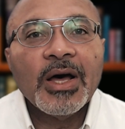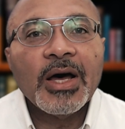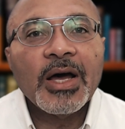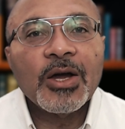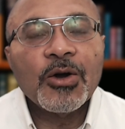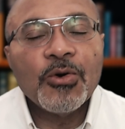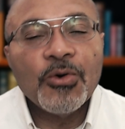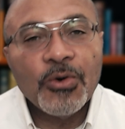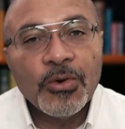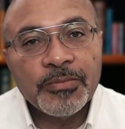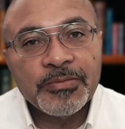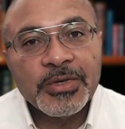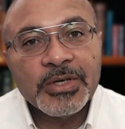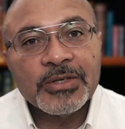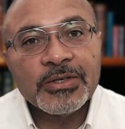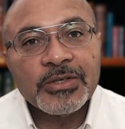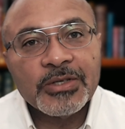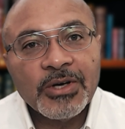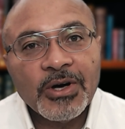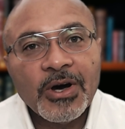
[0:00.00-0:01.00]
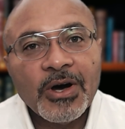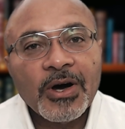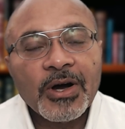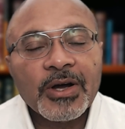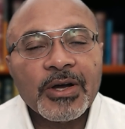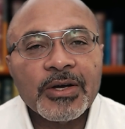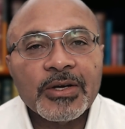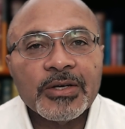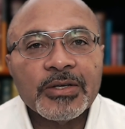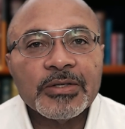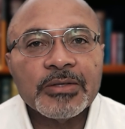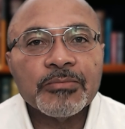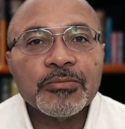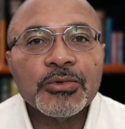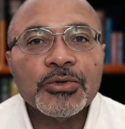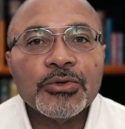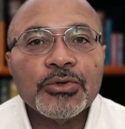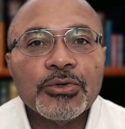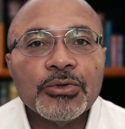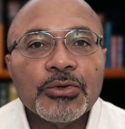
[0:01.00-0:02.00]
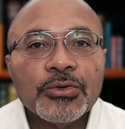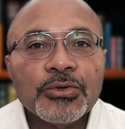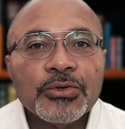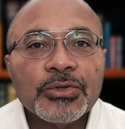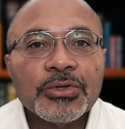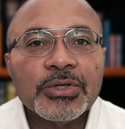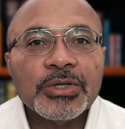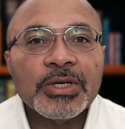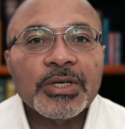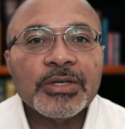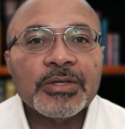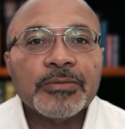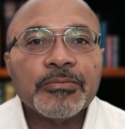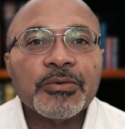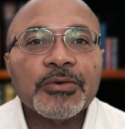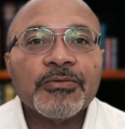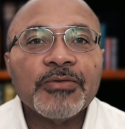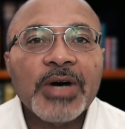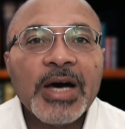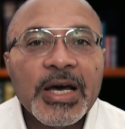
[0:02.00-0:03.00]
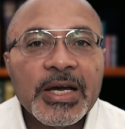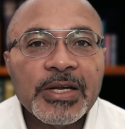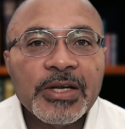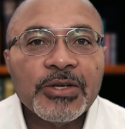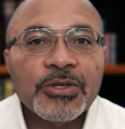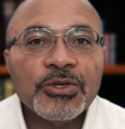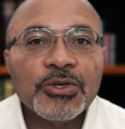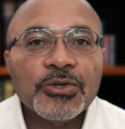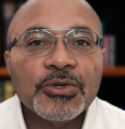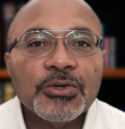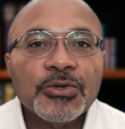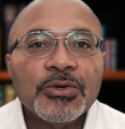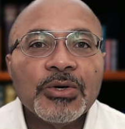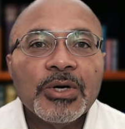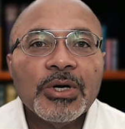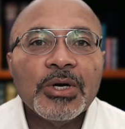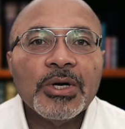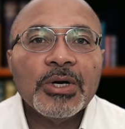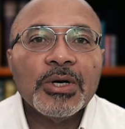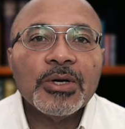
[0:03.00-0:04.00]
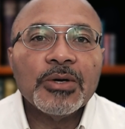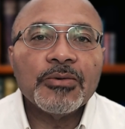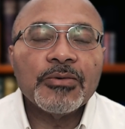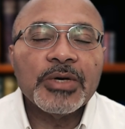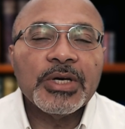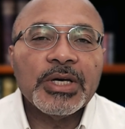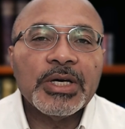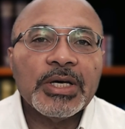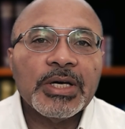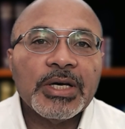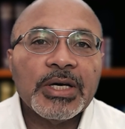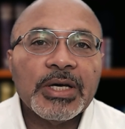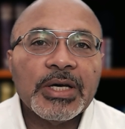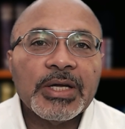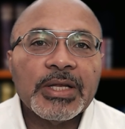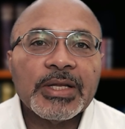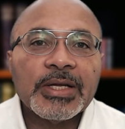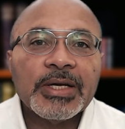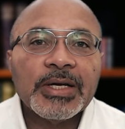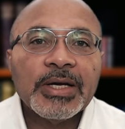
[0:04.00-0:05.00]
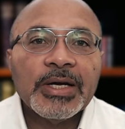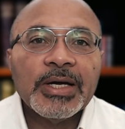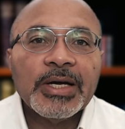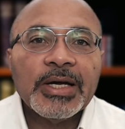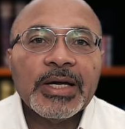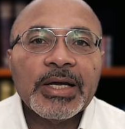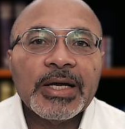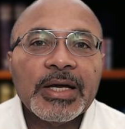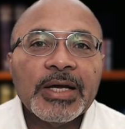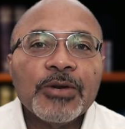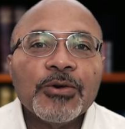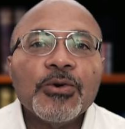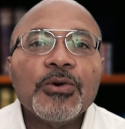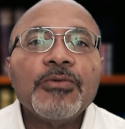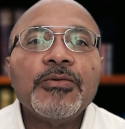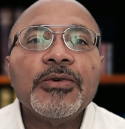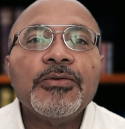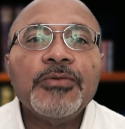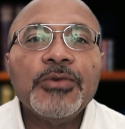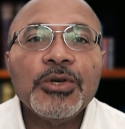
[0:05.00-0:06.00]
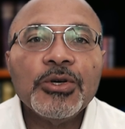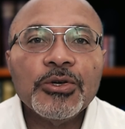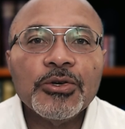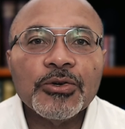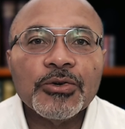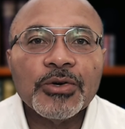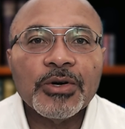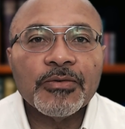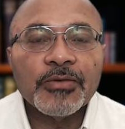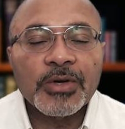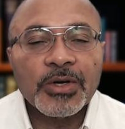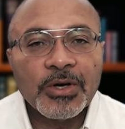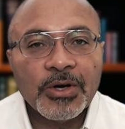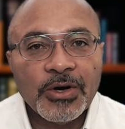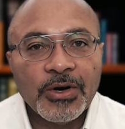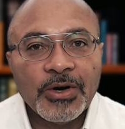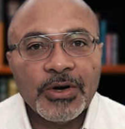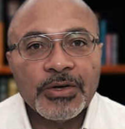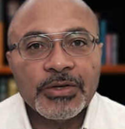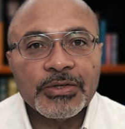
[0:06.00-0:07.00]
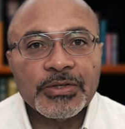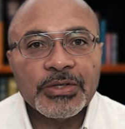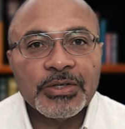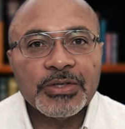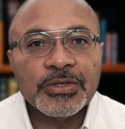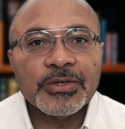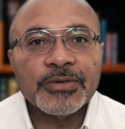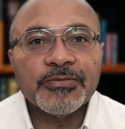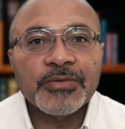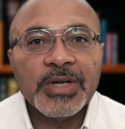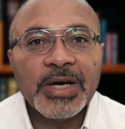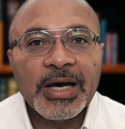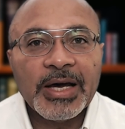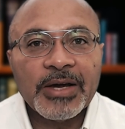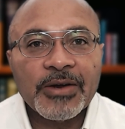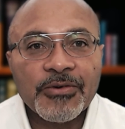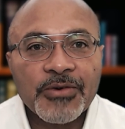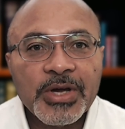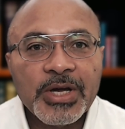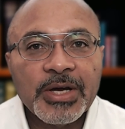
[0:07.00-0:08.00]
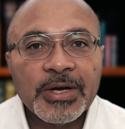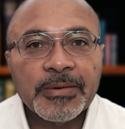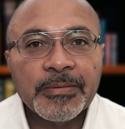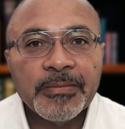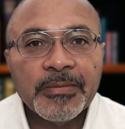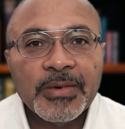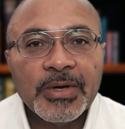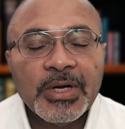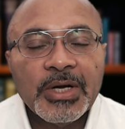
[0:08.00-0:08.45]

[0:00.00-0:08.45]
I hope this talk has provided you with an overview of the causes of diarrhea.